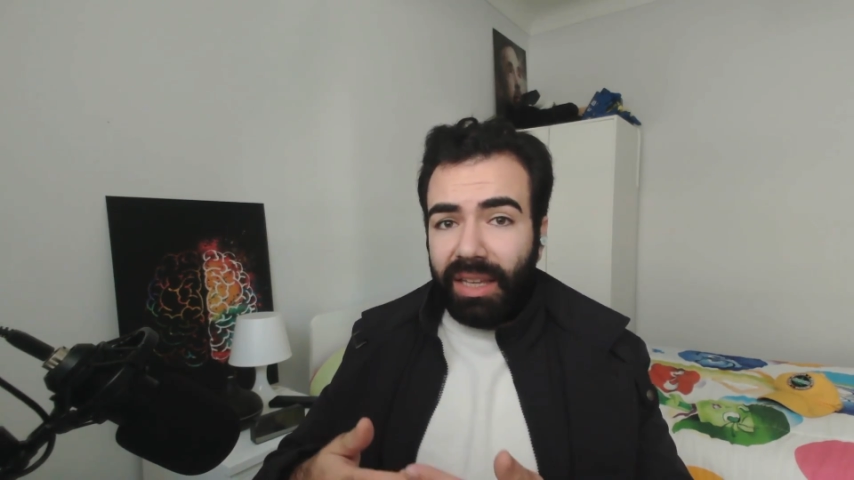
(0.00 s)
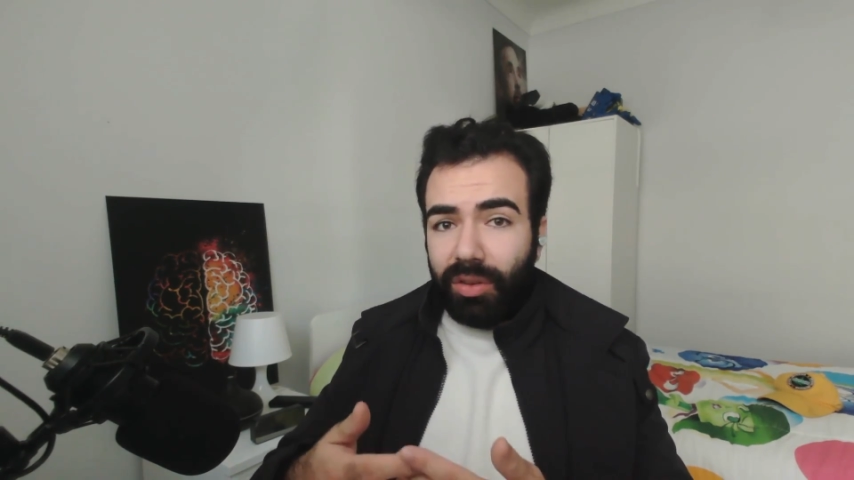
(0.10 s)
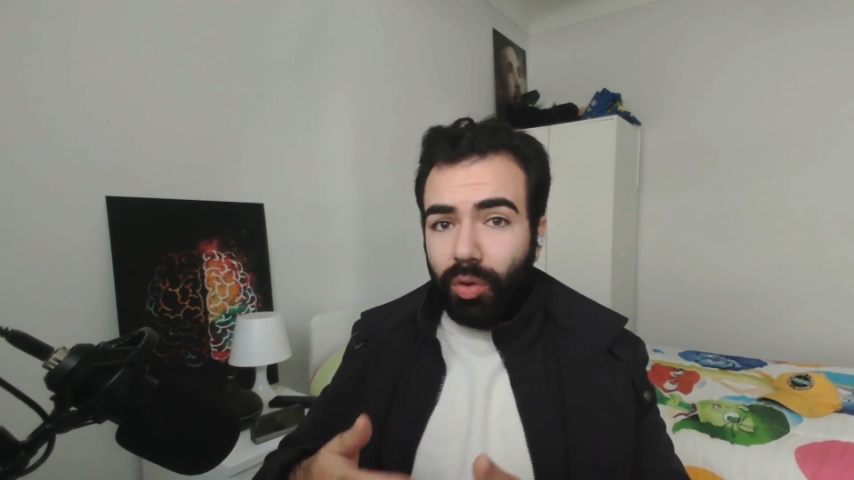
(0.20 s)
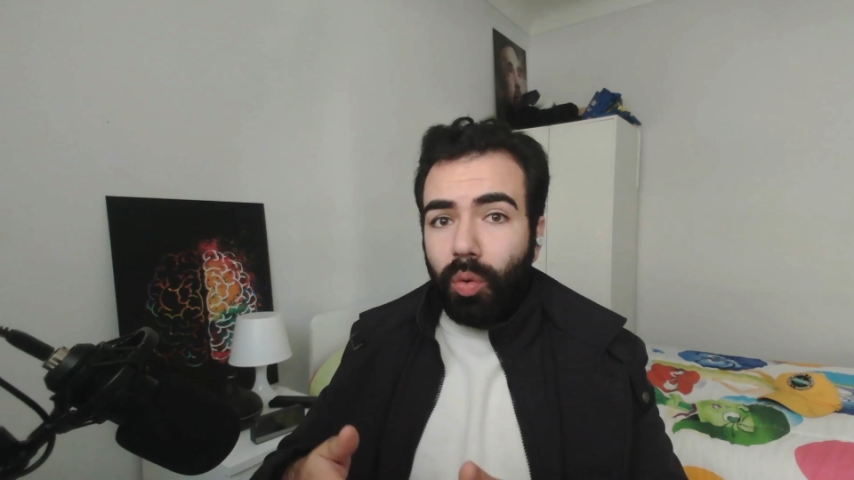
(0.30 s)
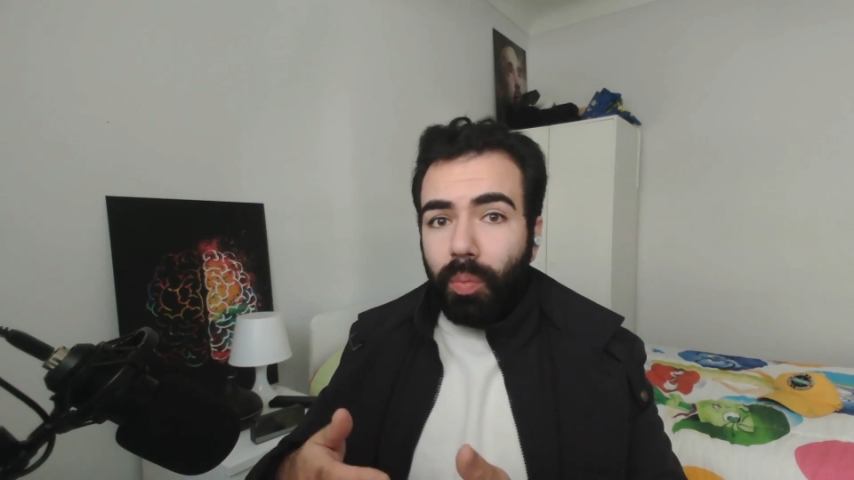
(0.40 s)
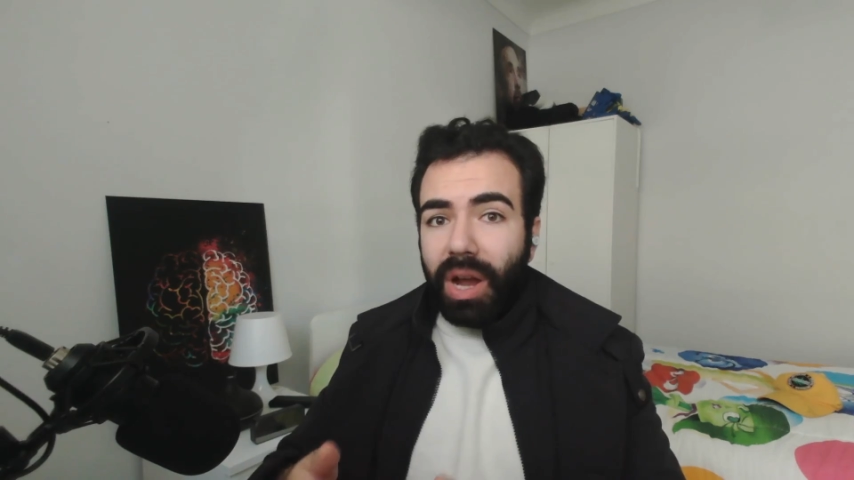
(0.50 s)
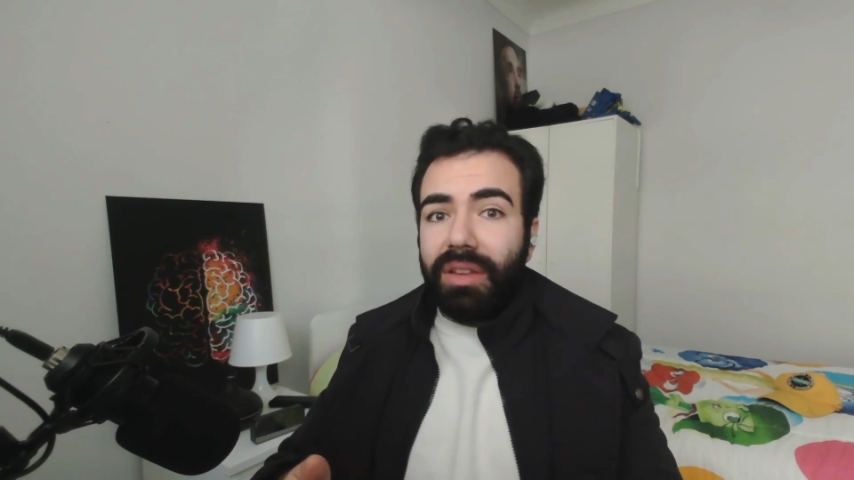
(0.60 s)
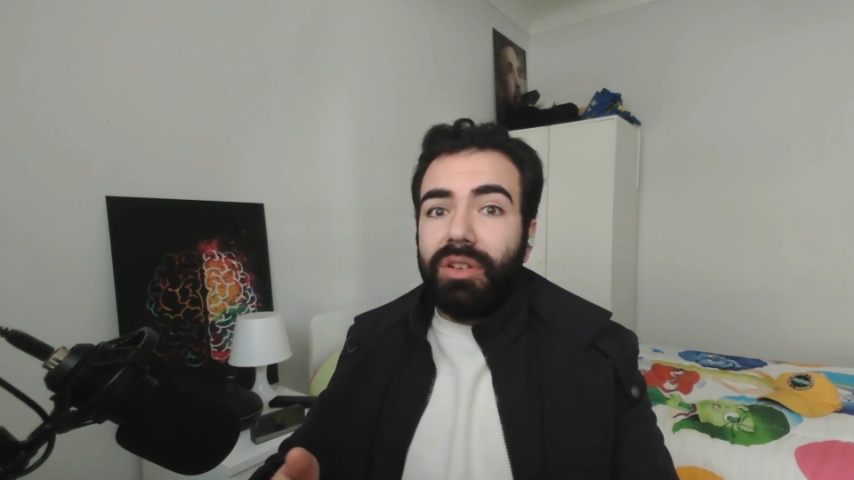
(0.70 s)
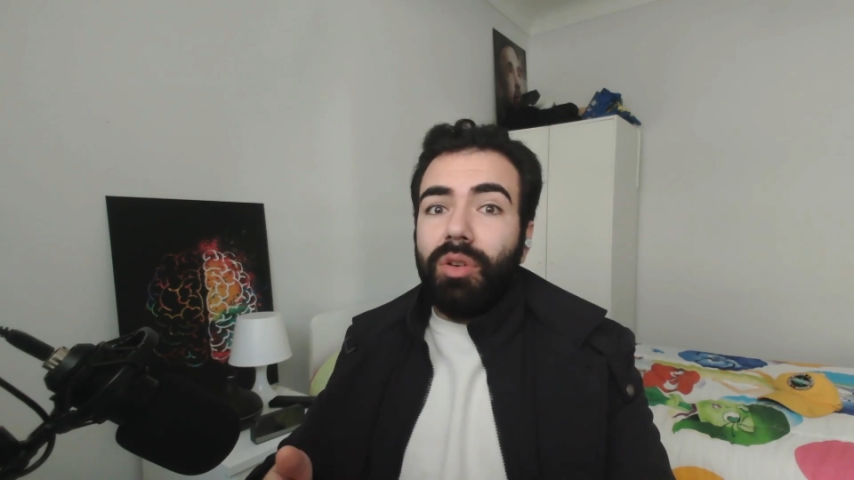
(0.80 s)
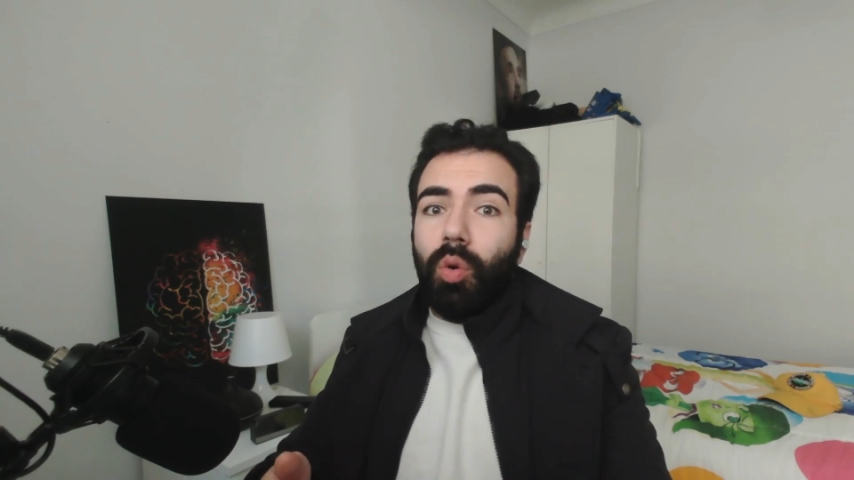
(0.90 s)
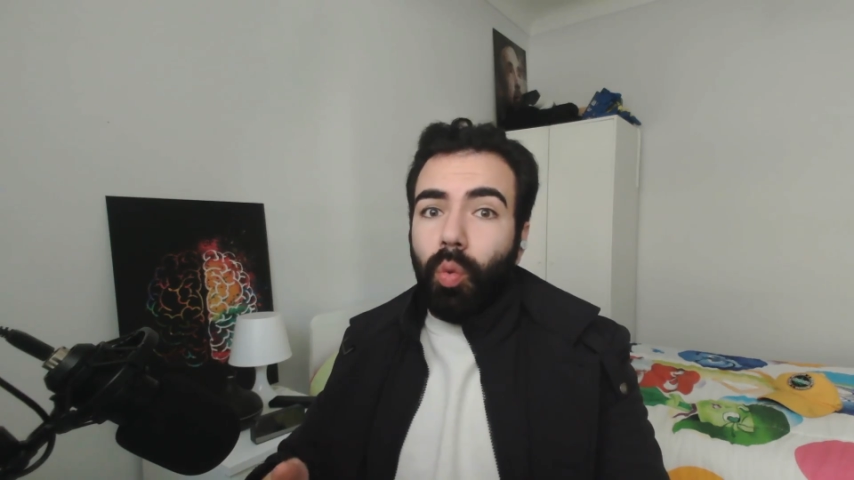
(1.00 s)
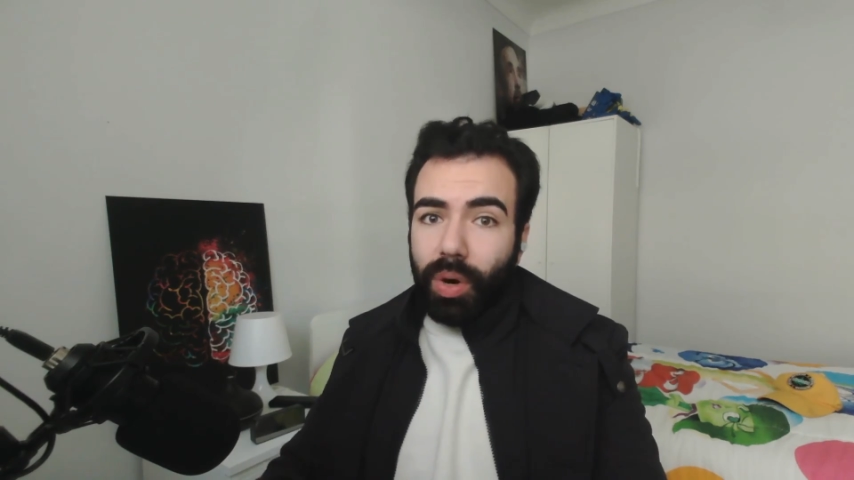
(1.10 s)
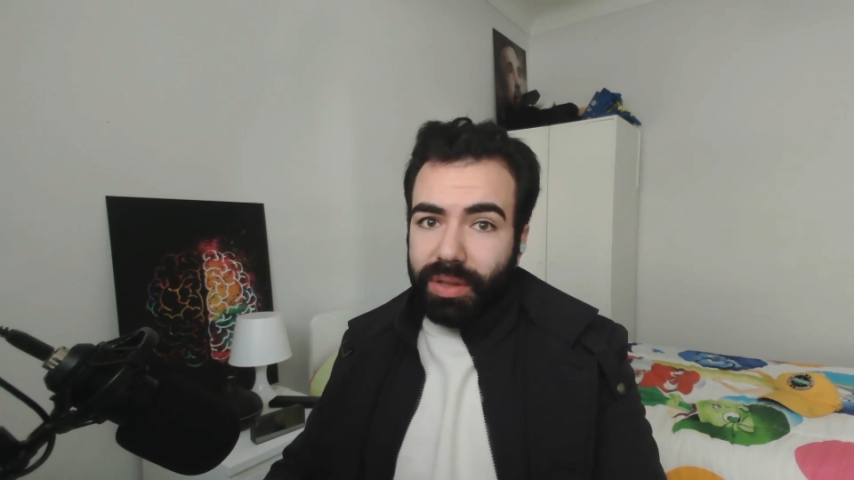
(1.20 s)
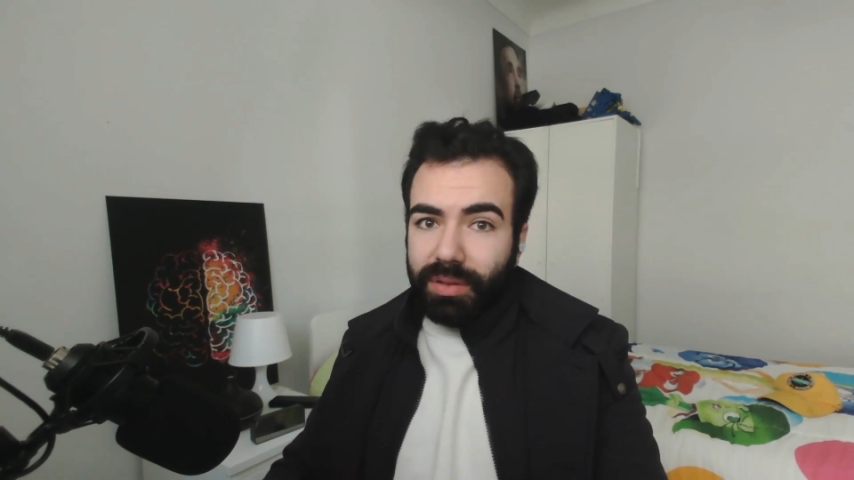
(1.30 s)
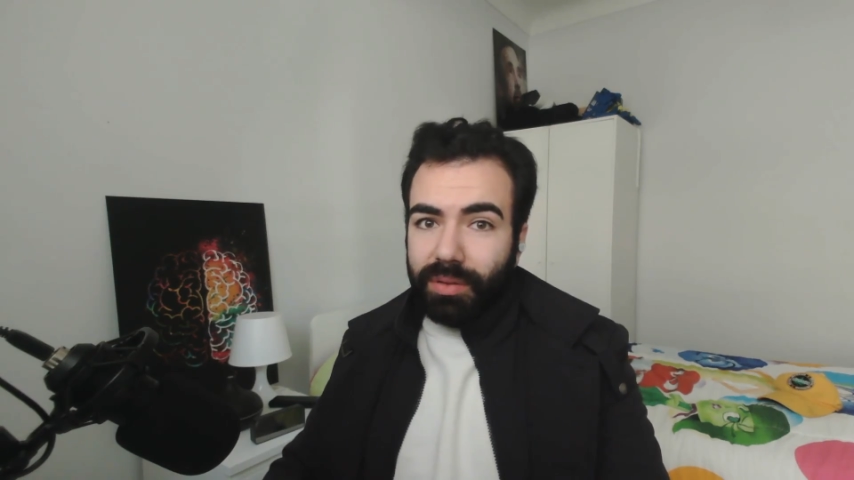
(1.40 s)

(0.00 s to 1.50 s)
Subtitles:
no matter what.